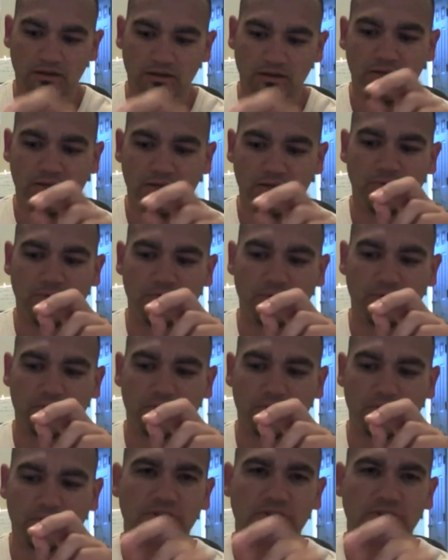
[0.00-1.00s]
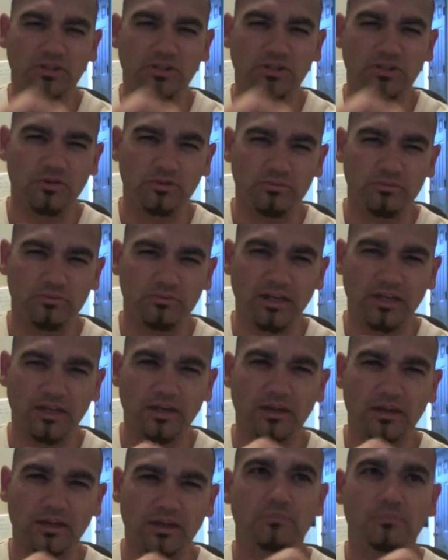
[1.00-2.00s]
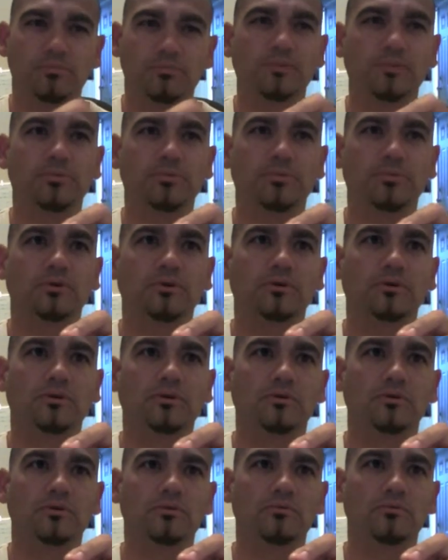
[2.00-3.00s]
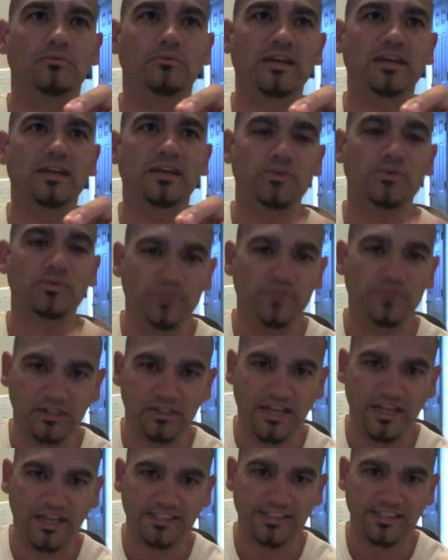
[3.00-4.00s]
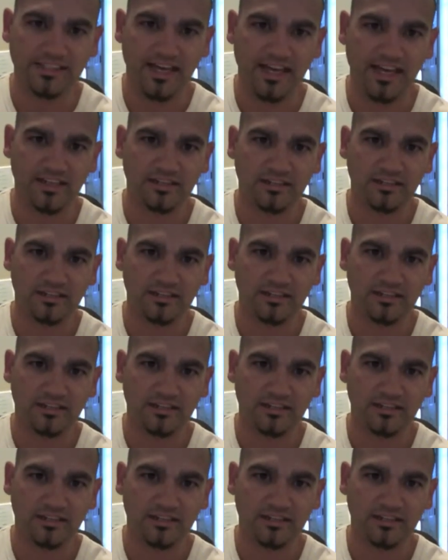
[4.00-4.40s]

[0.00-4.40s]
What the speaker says: People persecute me. People make me feel less than.